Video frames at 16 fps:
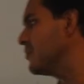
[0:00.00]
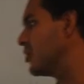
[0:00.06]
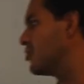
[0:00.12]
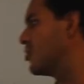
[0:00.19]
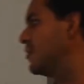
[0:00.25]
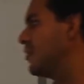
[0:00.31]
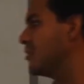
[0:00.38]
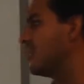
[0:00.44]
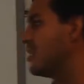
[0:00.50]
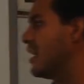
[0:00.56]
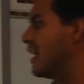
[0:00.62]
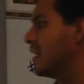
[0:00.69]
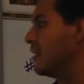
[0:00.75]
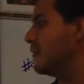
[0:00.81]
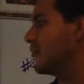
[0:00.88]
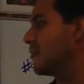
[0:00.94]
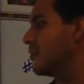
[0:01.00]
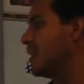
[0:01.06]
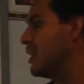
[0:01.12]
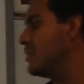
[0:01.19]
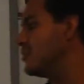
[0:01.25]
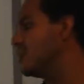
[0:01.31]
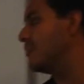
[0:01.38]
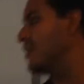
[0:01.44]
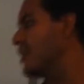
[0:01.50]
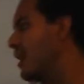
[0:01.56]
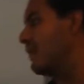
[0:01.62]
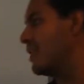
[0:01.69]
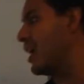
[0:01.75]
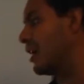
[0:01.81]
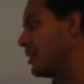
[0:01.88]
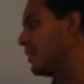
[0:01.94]
Distribute the negative 3, so we
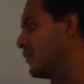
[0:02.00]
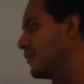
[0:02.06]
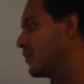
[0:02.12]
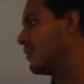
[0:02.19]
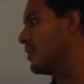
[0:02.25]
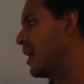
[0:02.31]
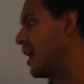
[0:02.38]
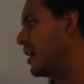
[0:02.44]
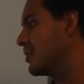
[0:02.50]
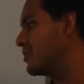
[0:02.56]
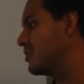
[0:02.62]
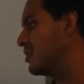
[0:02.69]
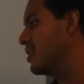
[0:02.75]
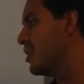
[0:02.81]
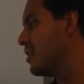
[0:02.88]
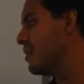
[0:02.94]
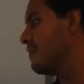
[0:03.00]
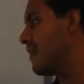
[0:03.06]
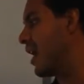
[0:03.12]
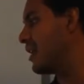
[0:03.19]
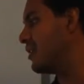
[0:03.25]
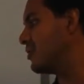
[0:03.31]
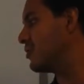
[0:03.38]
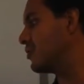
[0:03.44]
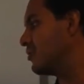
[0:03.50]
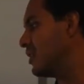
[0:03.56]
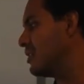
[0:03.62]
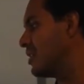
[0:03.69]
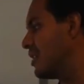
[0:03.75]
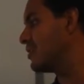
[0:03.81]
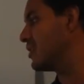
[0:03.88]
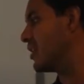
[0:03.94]
have negative 3x minus
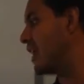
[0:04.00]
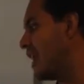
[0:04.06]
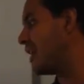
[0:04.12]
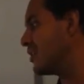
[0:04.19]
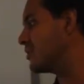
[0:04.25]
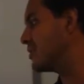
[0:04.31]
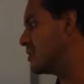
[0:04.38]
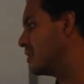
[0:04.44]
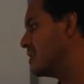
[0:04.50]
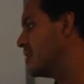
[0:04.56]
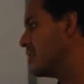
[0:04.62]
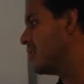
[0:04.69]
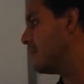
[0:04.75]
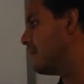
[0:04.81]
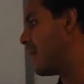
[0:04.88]
3 delta x